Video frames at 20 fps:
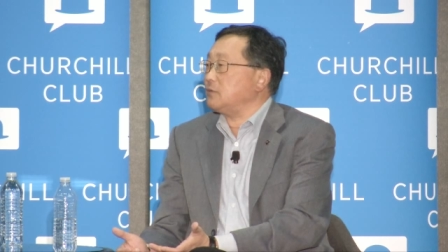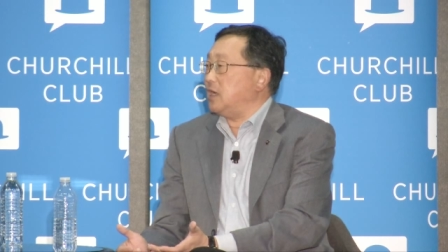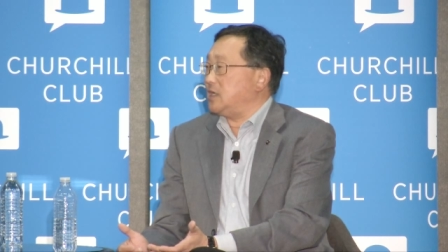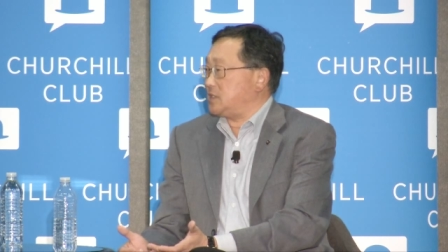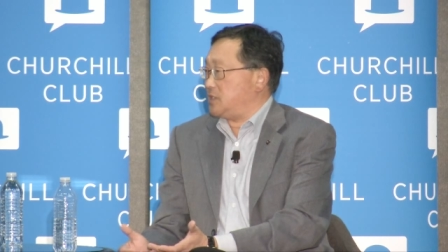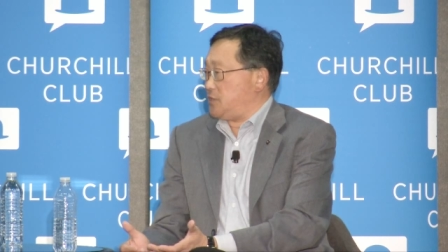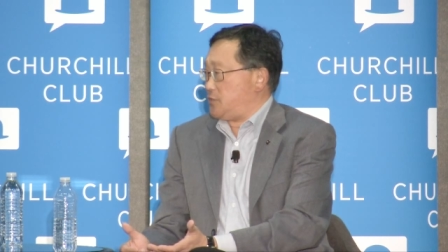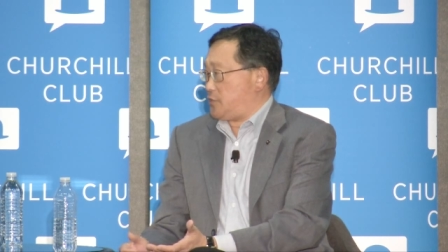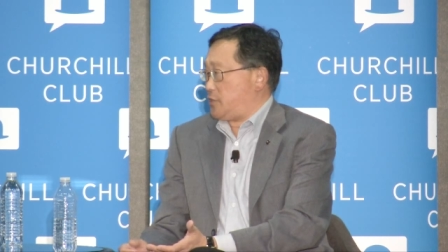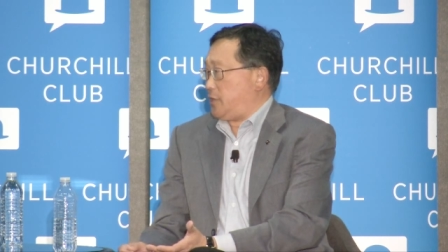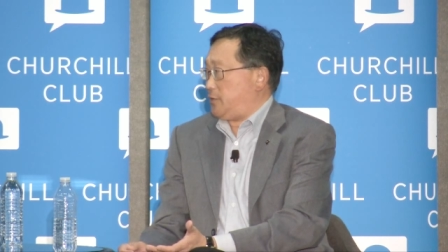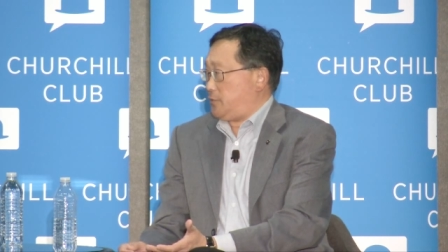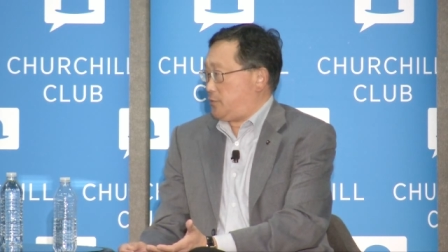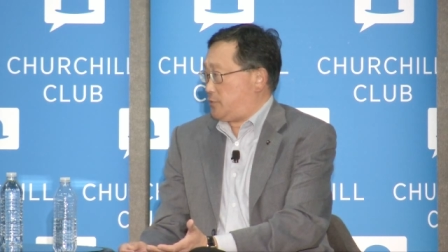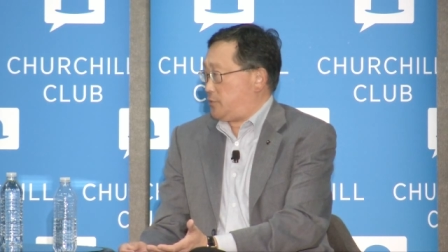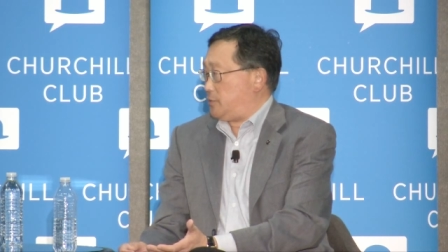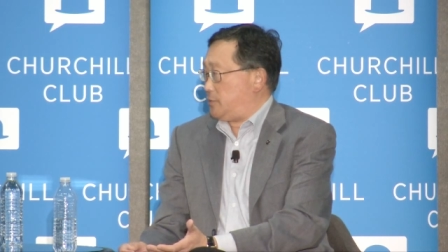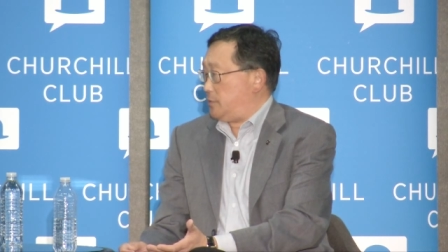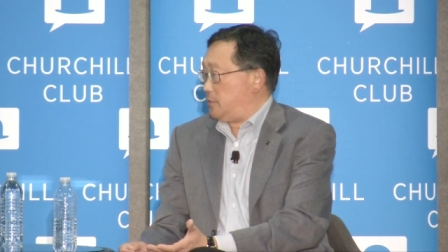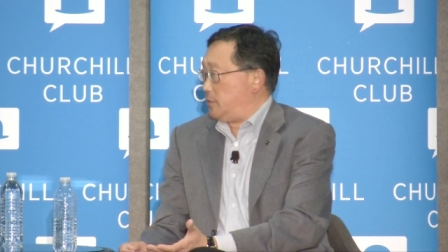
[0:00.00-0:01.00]
hasn't
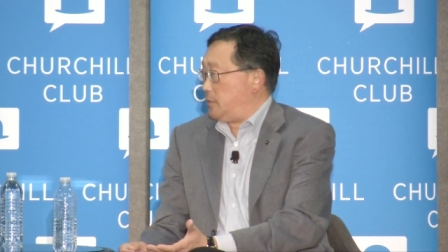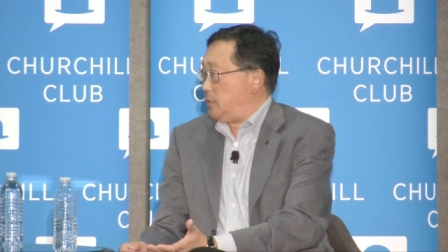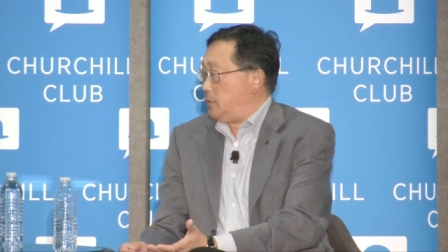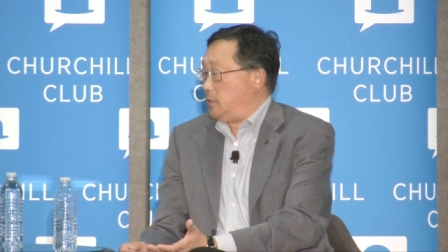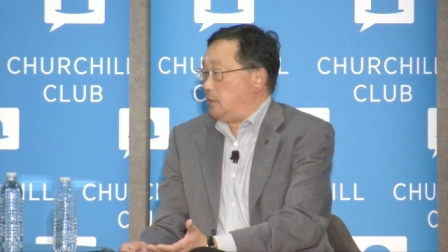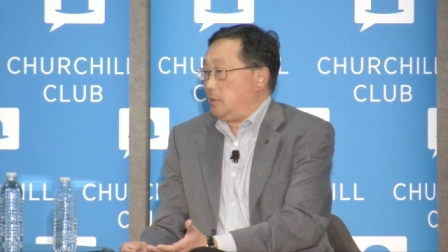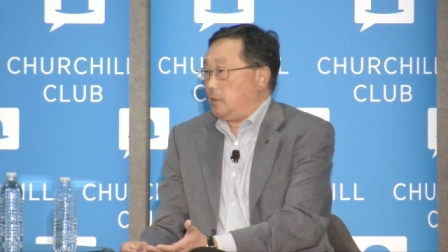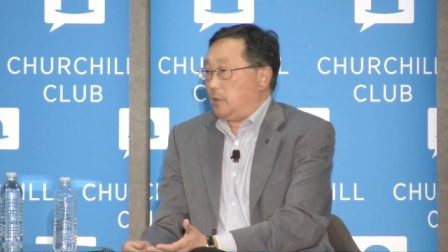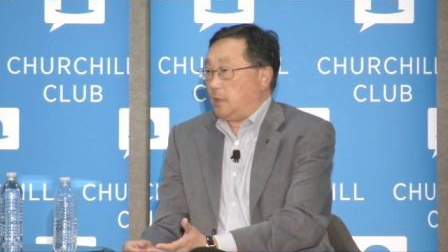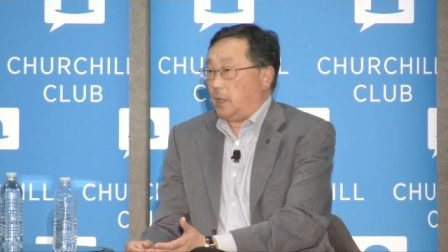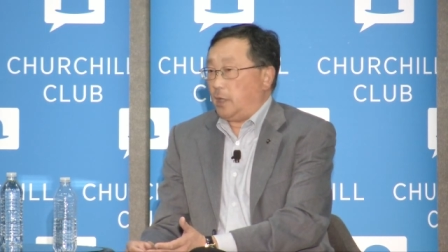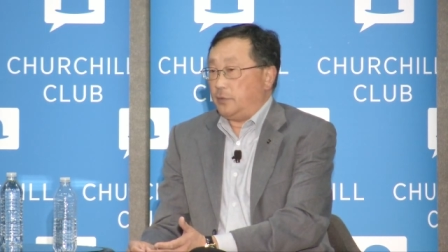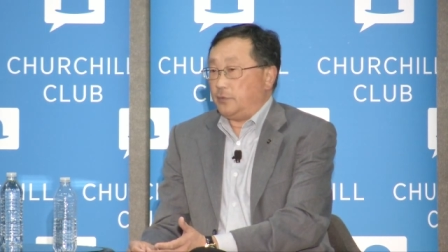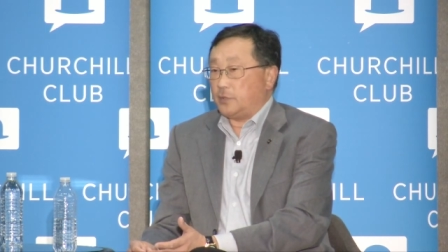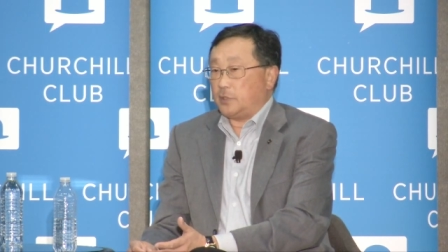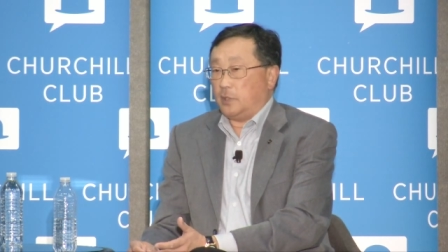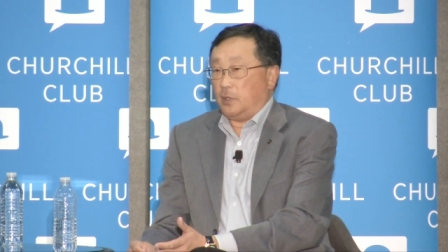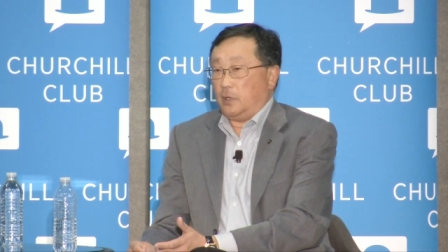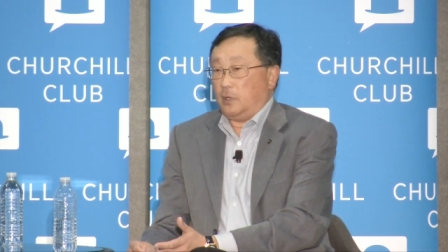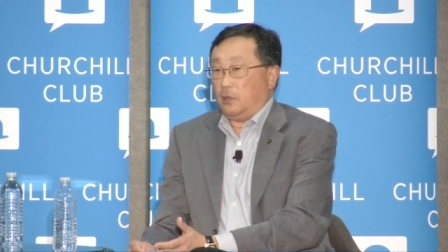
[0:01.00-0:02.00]
changed. And
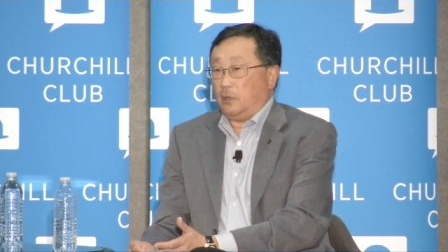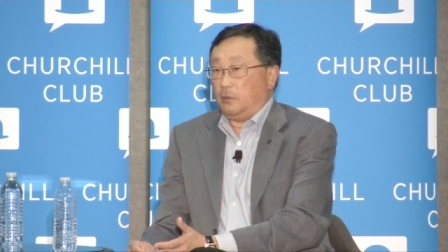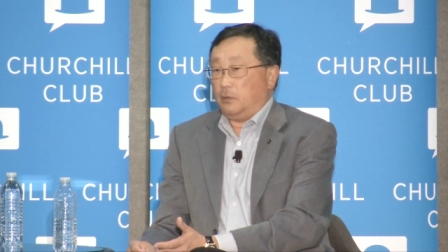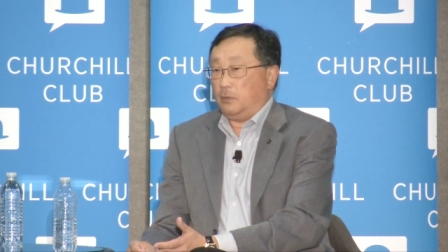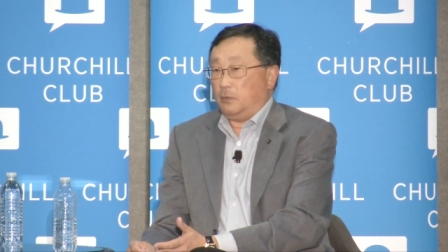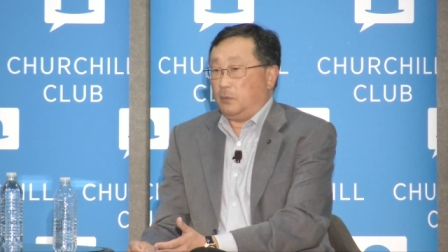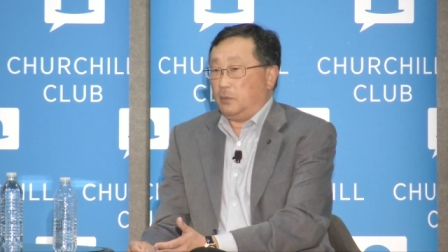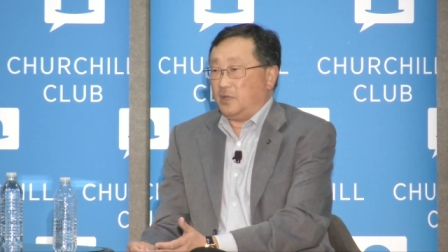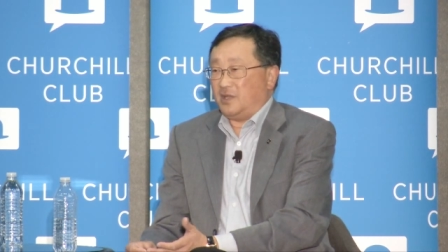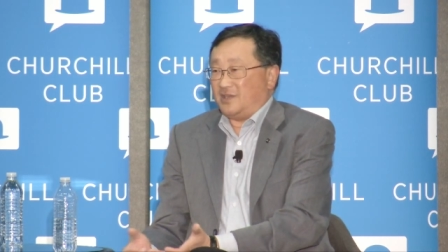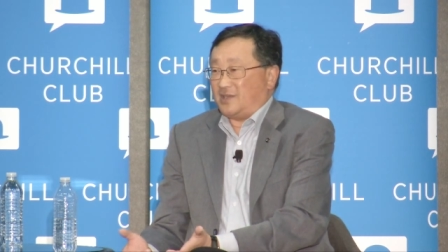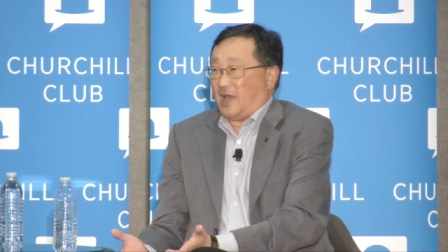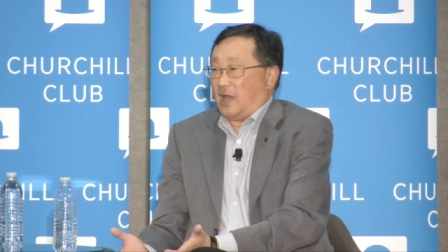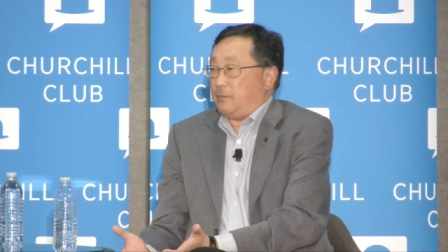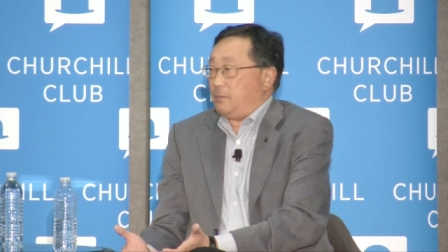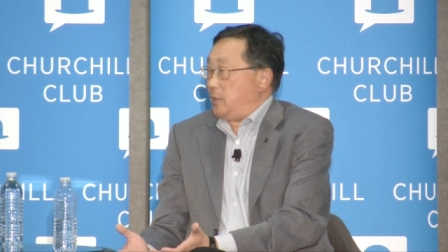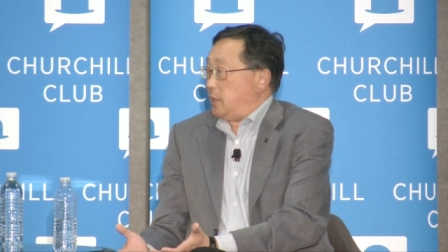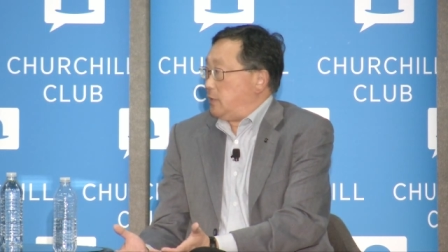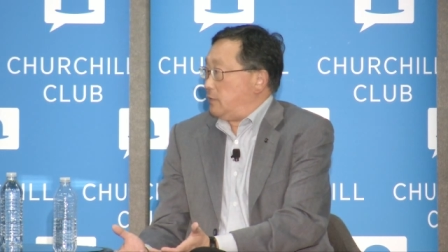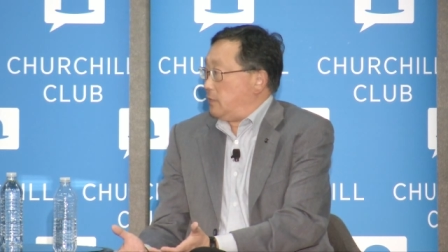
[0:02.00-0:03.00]
so what does
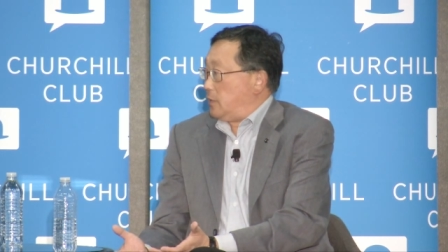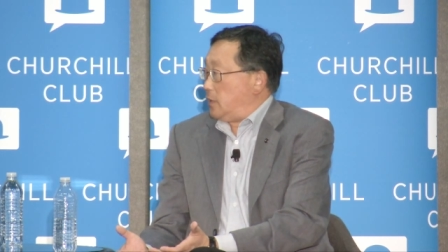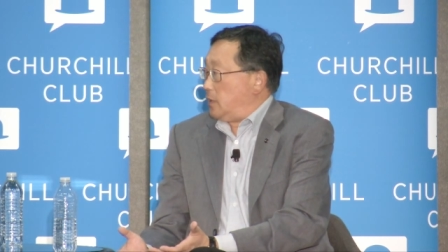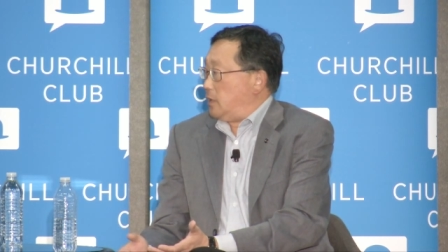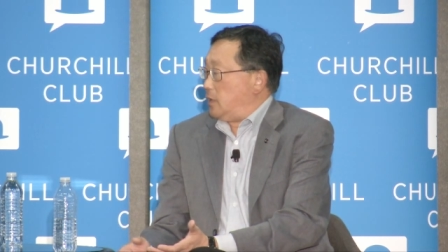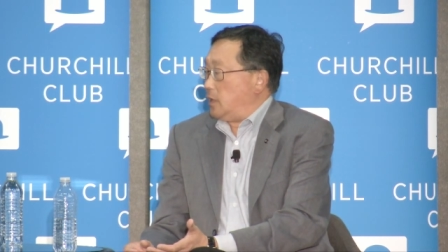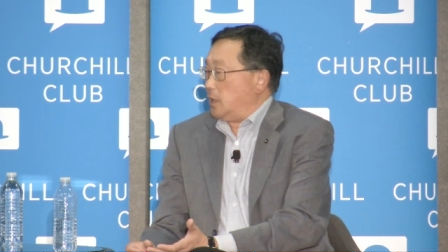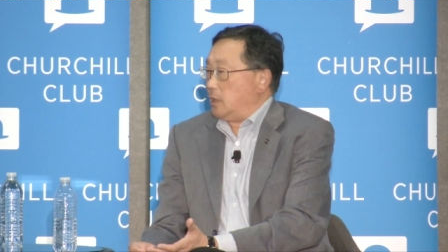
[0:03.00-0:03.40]
that mean, right?